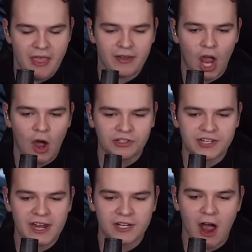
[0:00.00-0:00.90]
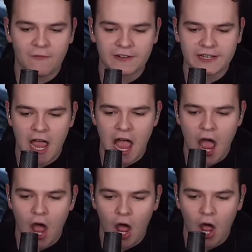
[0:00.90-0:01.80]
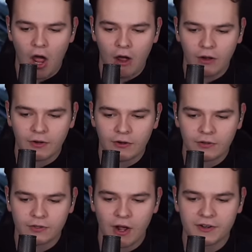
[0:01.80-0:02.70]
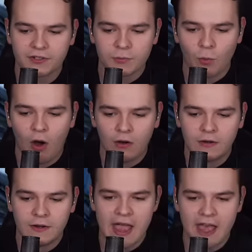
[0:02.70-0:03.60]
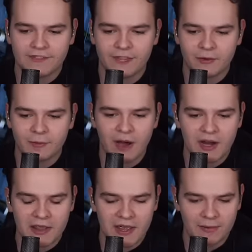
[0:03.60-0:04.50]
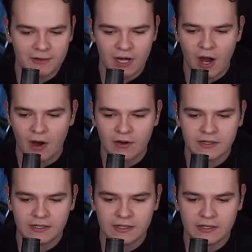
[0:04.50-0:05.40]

there you go, take off again. Oh, no, onto the wall. Yes, everybody, there we go.